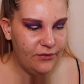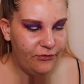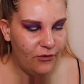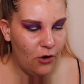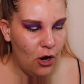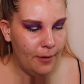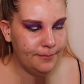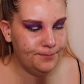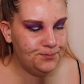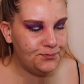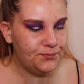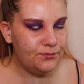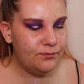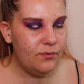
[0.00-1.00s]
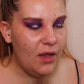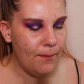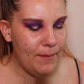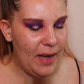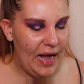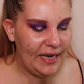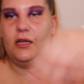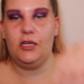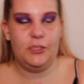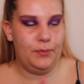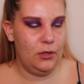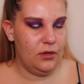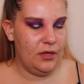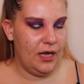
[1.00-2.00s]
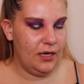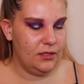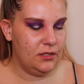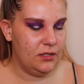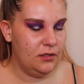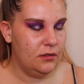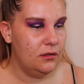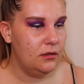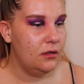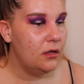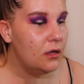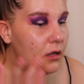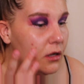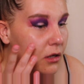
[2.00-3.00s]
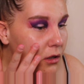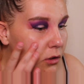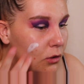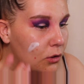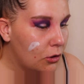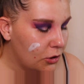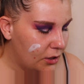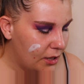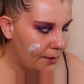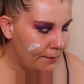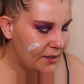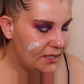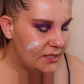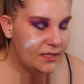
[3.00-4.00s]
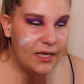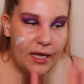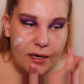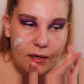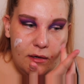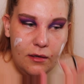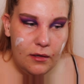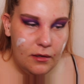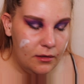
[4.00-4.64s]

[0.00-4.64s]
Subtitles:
from MAC and just put that on my skin